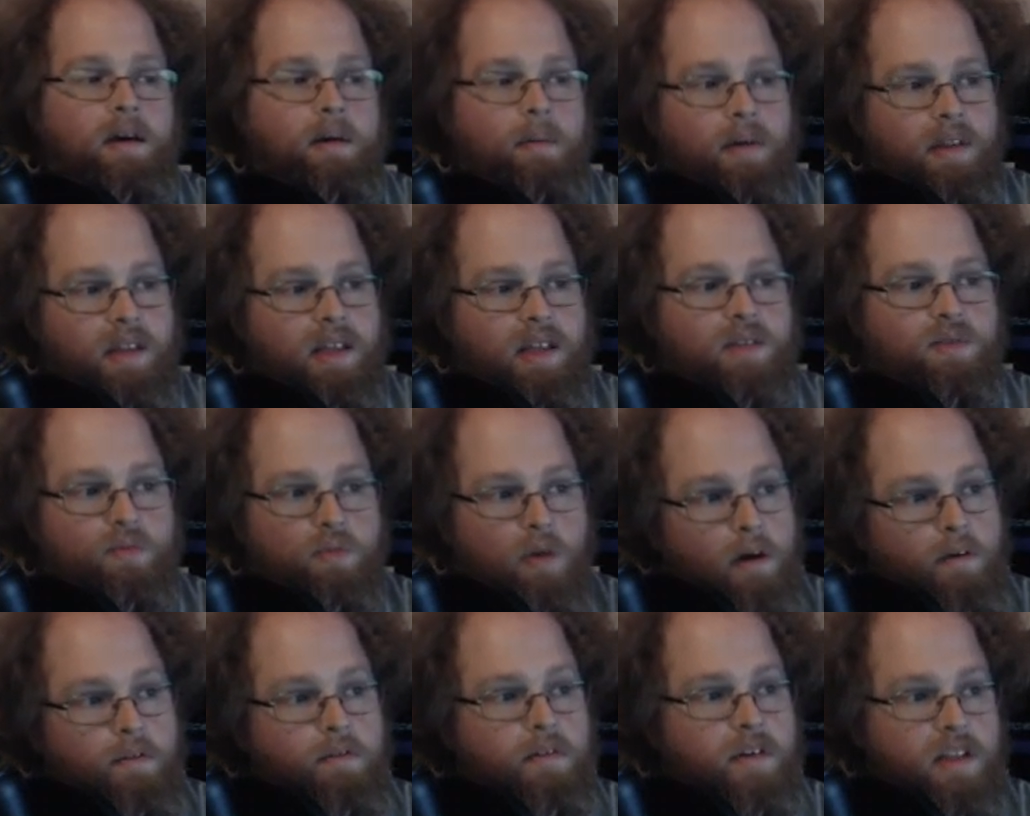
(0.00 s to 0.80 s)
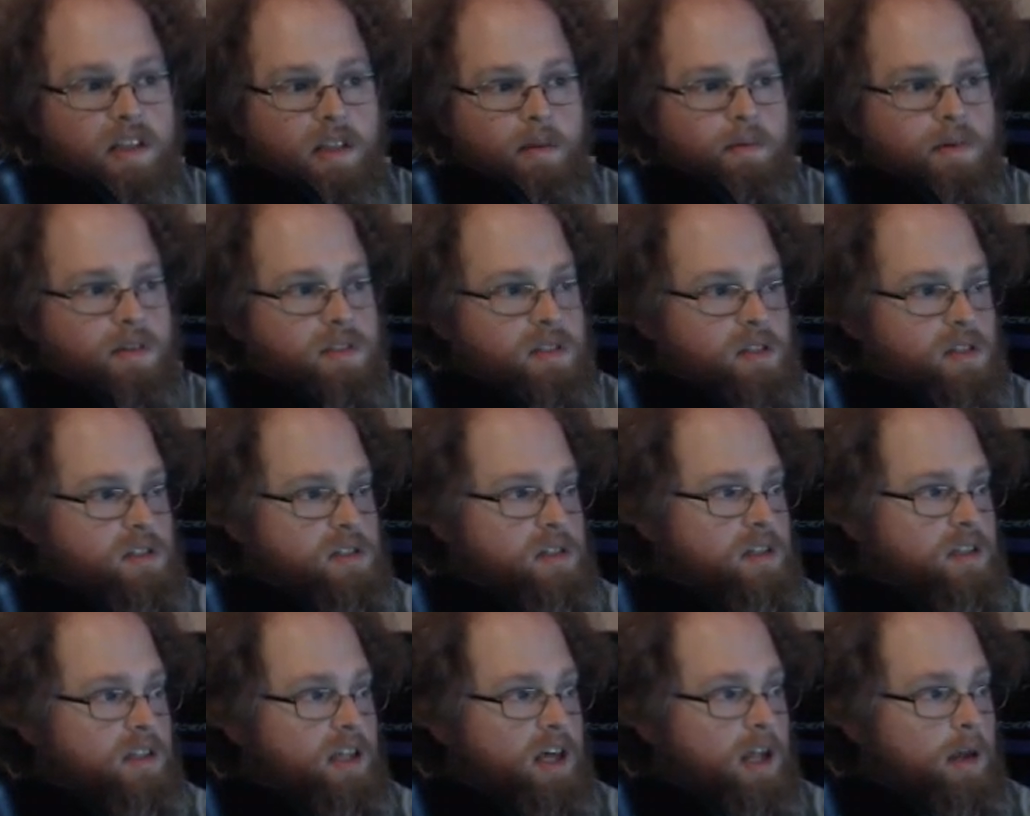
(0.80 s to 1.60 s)
But that's roughly the
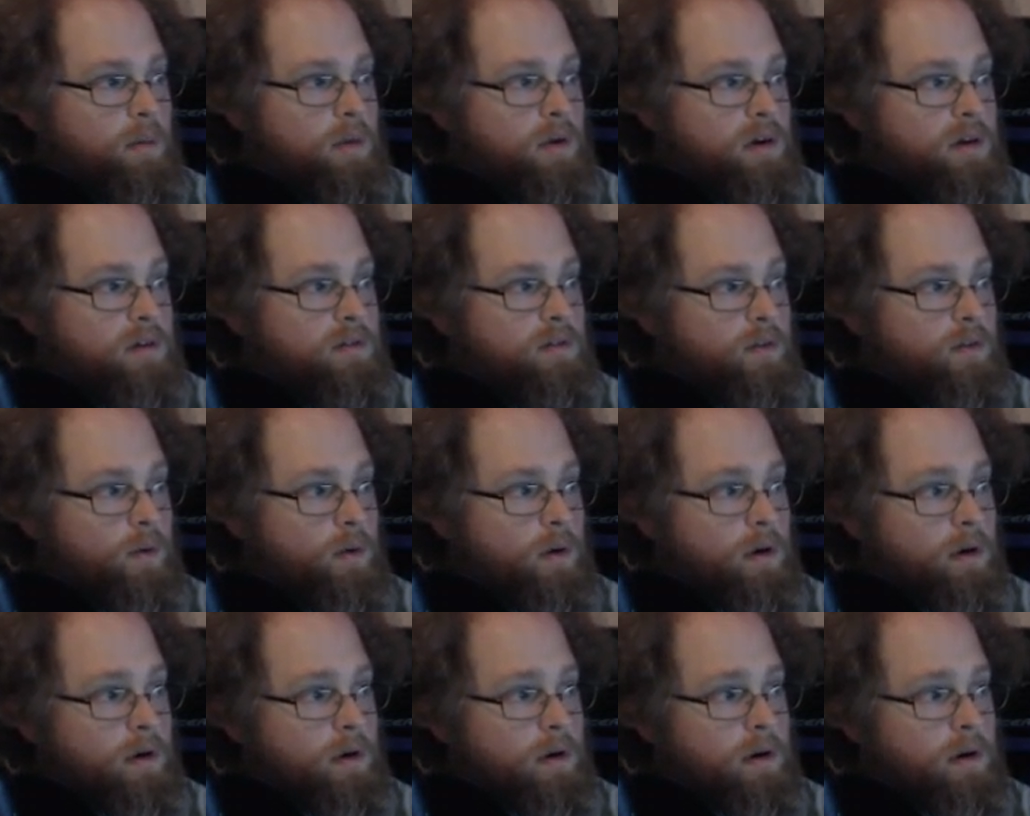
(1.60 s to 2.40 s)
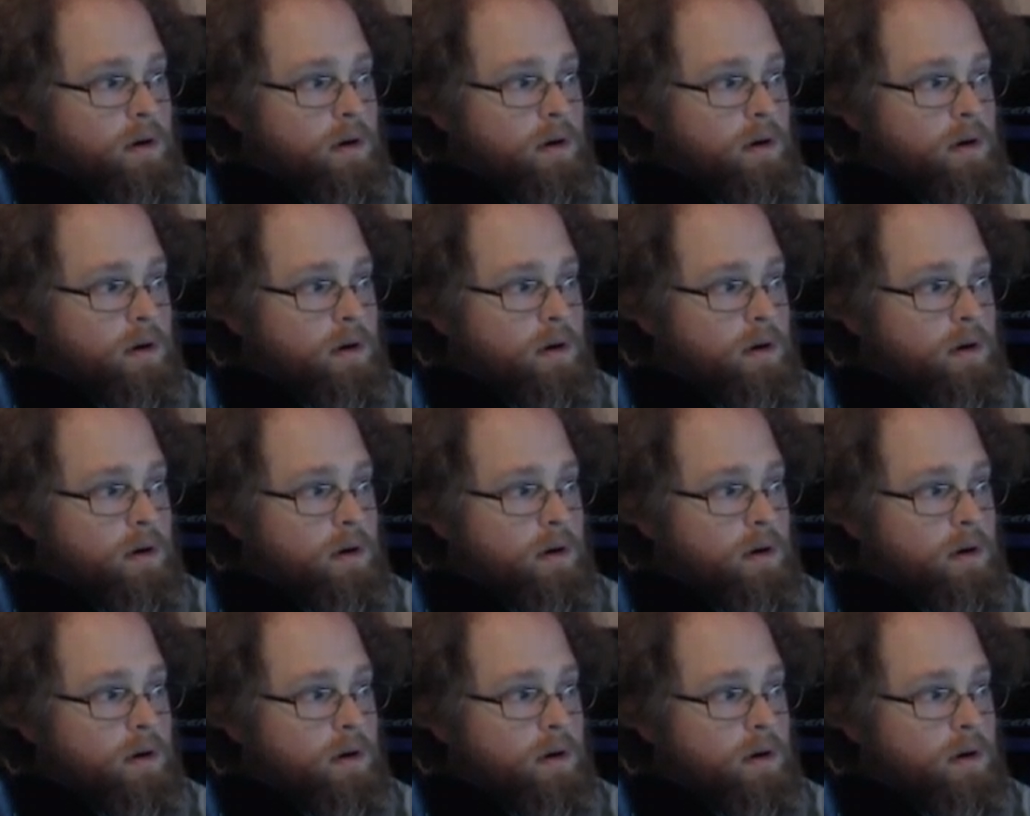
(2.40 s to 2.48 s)
positioning that I'm looking for.